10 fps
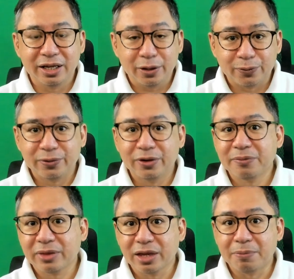If
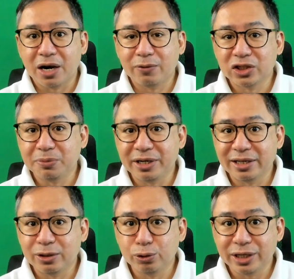the power is
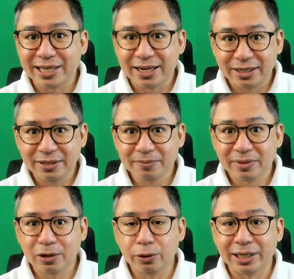merely routinary
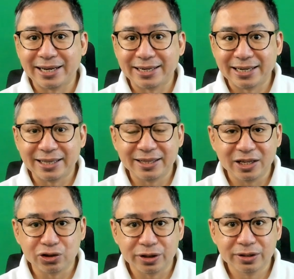or clerical
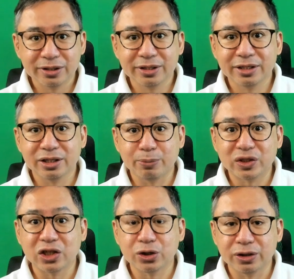in nature. The
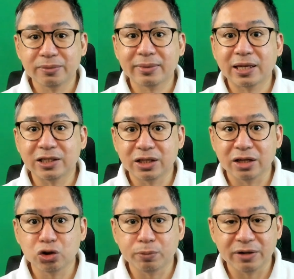position is
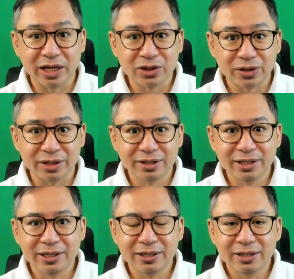not supervisory.
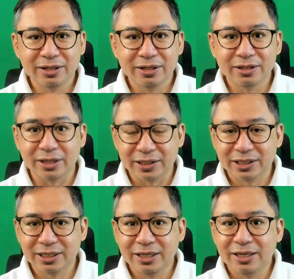
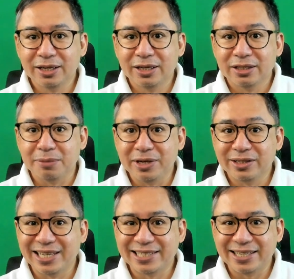Thus, the
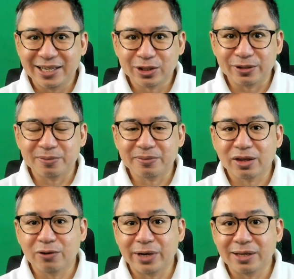mere designation
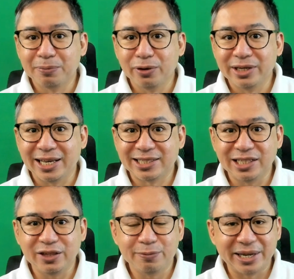of an employee as
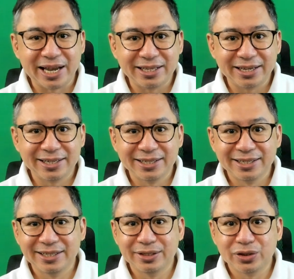chief mechanic,
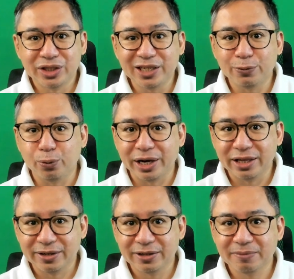chief
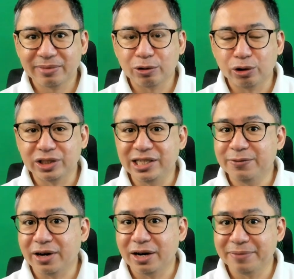welder, or
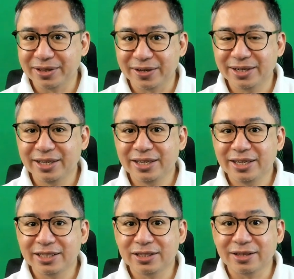chief carpenter
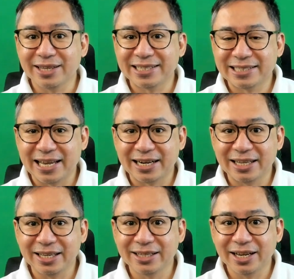is not
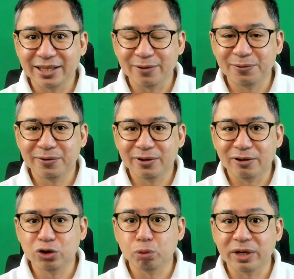necessarily indicative
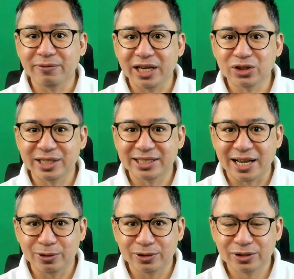of supervisory
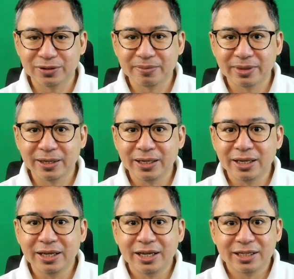status.
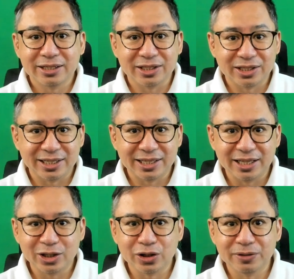Such
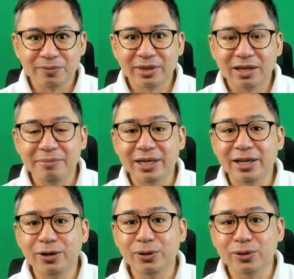designation
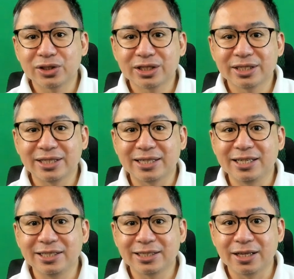merely connotes
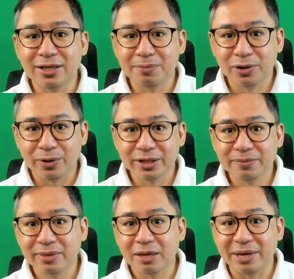that he is the number
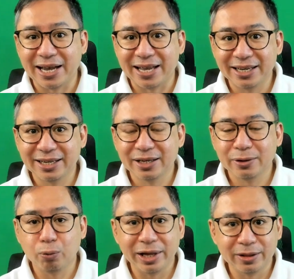one mechanic,
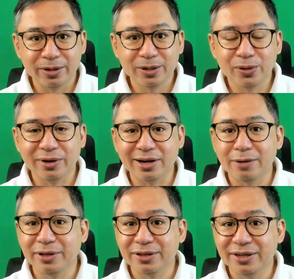welder, or
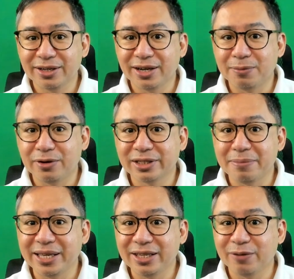carpenter among
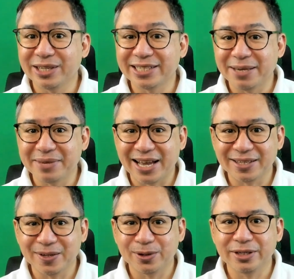the many of the same
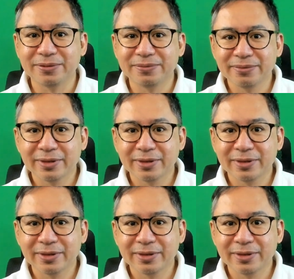category.